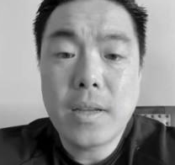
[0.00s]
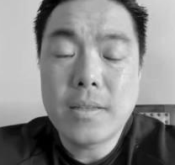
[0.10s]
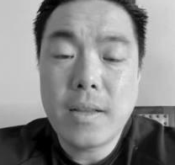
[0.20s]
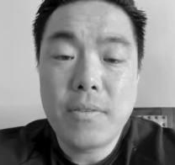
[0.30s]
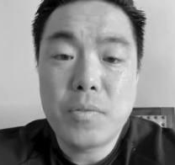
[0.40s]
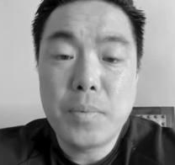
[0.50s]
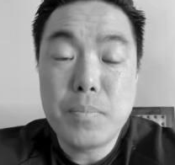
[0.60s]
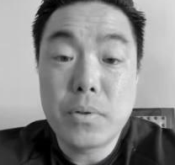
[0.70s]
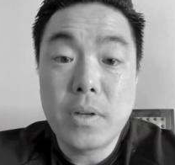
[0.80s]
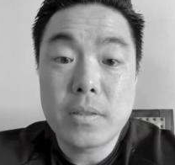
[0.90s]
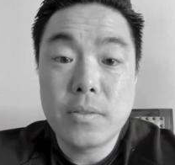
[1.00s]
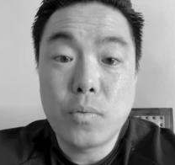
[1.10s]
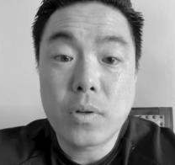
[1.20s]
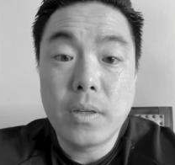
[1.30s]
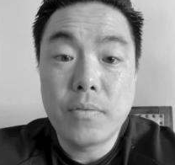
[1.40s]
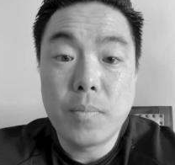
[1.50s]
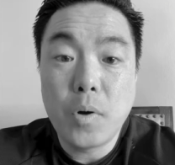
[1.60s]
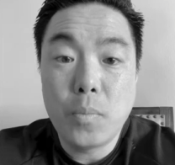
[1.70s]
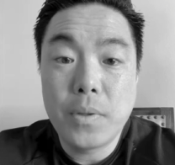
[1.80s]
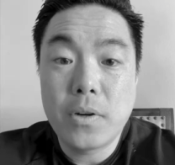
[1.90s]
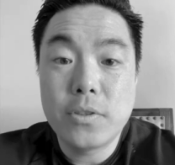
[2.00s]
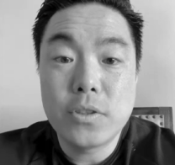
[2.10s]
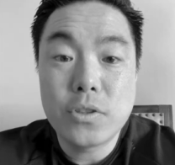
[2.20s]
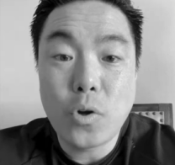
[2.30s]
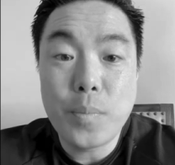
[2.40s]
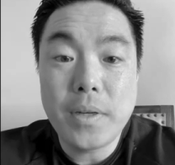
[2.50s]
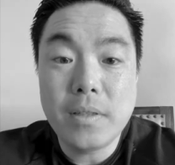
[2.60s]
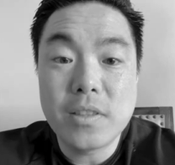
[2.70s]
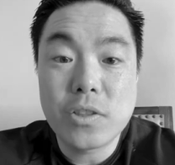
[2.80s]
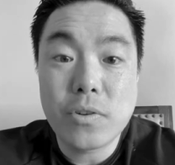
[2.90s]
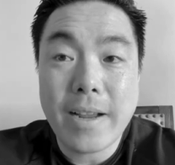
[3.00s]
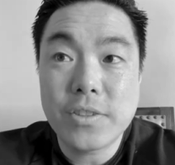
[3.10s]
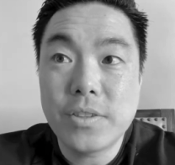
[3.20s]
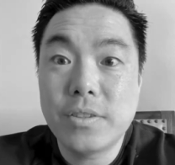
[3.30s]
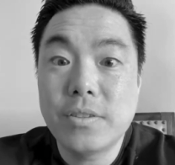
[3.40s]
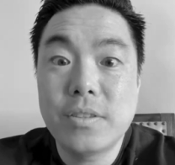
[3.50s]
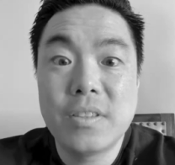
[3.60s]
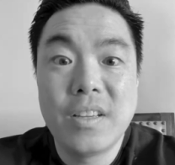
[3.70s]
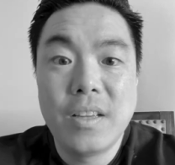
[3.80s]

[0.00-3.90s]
I could ever be productive working from home. There are just so many distractions.